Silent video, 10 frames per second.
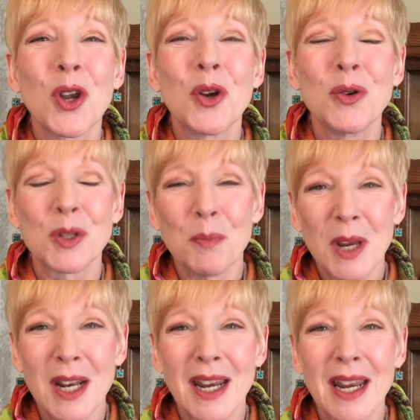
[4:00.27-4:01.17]
who's
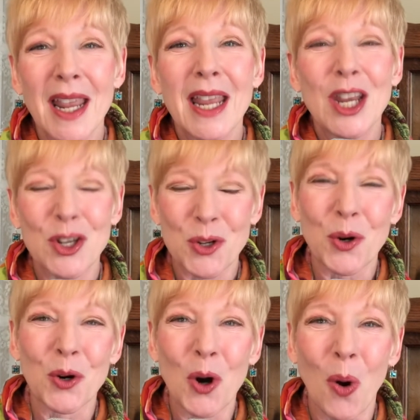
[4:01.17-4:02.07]
meeting his or
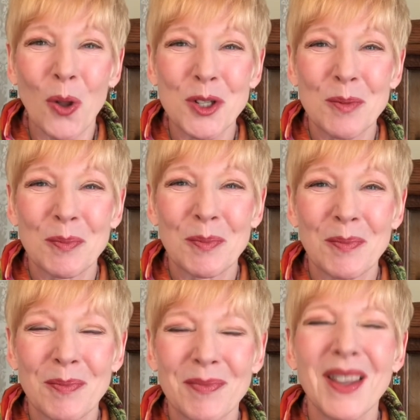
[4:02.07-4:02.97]
her goals.
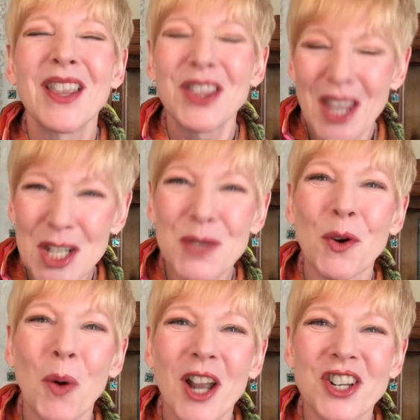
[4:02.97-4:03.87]
Thanks for
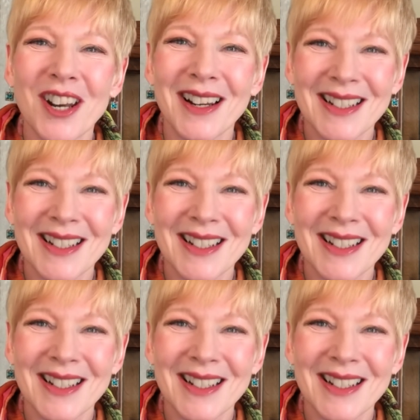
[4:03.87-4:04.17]
watching.